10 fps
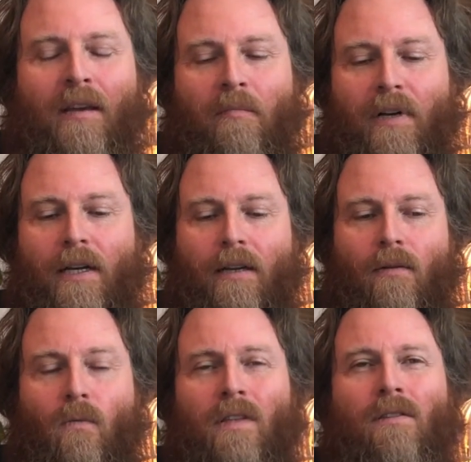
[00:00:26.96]
But
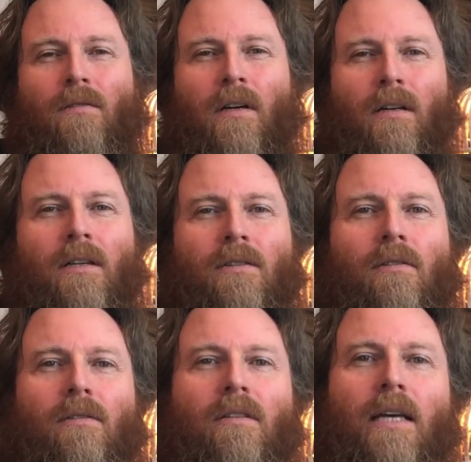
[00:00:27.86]
once you are in
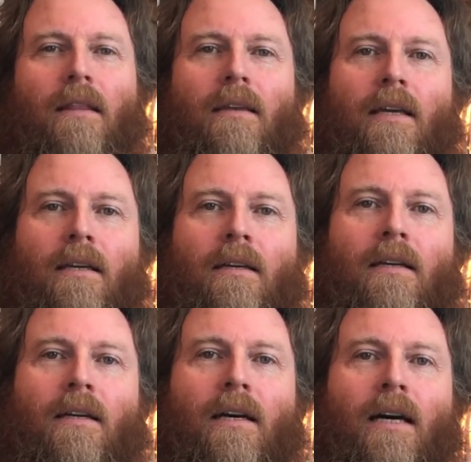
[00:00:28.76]
tune to that thing,
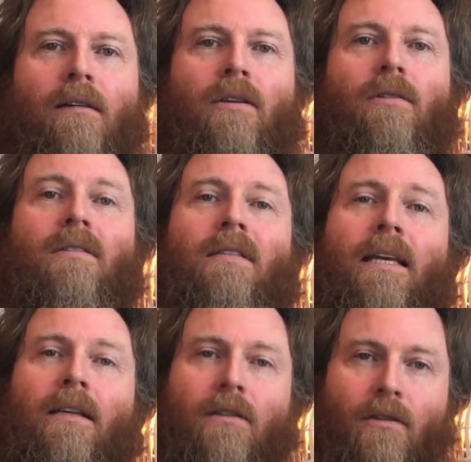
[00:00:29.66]
how do you
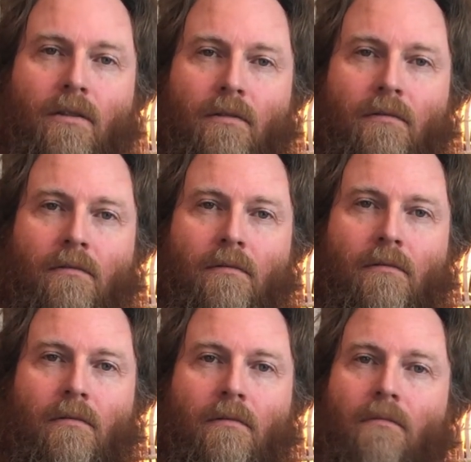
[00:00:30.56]
stay in tune
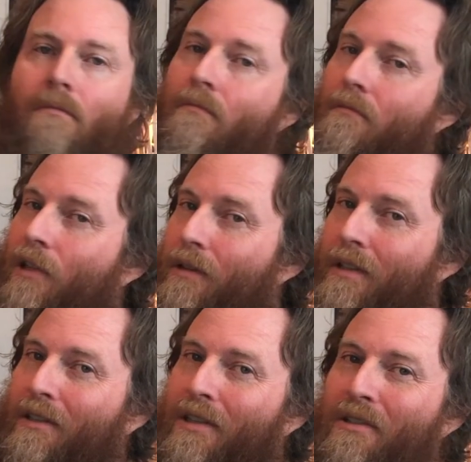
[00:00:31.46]

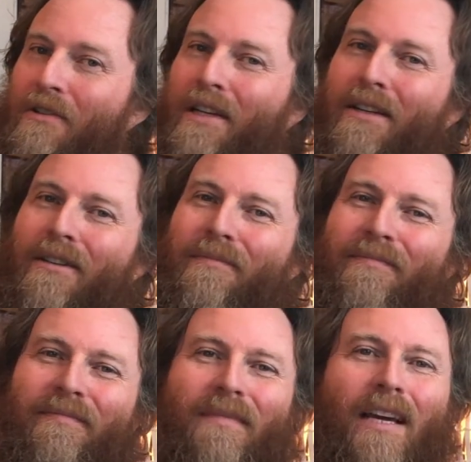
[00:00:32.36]
using just your ear?
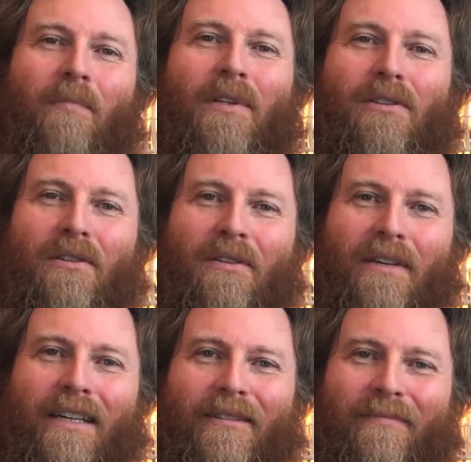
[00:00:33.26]
I'm going to show you
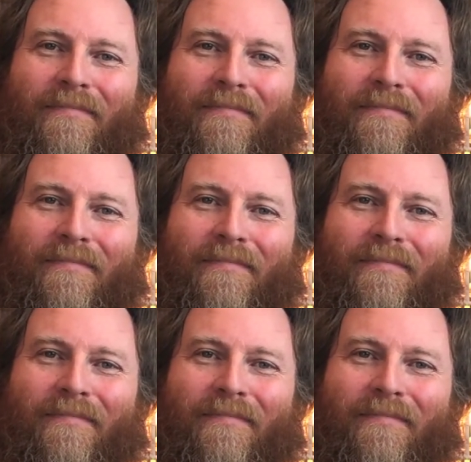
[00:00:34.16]
how.